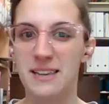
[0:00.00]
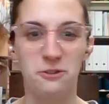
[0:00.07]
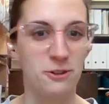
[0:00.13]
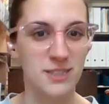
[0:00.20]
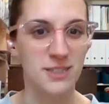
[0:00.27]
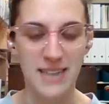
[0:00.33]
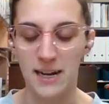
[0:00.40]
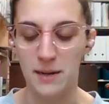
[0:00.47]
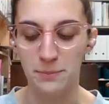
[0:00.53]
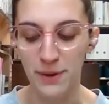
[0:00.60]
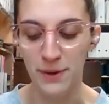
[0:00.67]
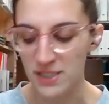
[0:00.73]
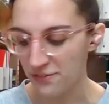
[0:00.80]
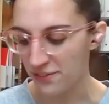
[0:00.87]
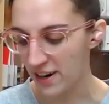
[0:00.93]
a whole stack of
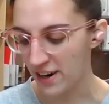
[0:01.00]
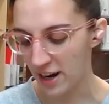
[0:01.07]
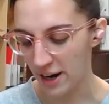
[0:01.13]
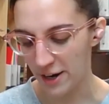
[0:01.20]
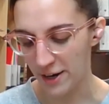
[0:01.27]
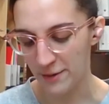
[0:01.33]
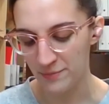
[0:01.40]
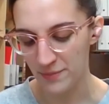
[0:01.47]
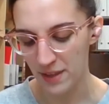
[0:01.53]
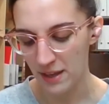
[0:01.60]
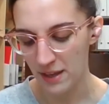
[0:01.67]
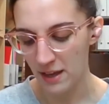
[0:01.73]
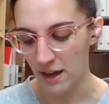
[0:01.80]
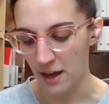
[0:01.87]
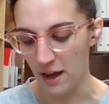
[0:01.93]
books for her.
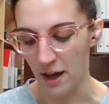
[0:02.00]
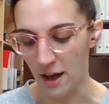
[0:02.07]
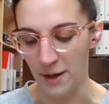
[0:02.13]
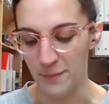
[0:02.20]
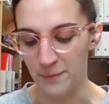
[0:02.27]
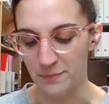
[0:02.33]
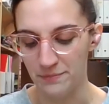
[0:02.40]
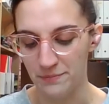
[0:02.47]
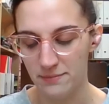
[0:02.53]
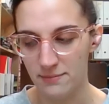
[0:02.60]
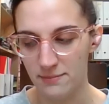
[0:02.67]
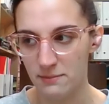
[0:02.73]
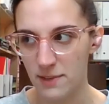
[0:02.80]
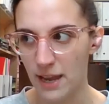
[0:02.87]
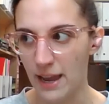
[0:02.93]

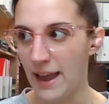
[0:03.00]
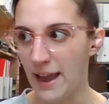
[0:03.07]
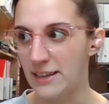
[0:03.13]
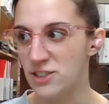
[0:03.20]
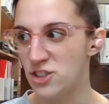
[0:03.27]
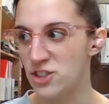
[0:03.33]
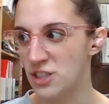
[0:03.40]
And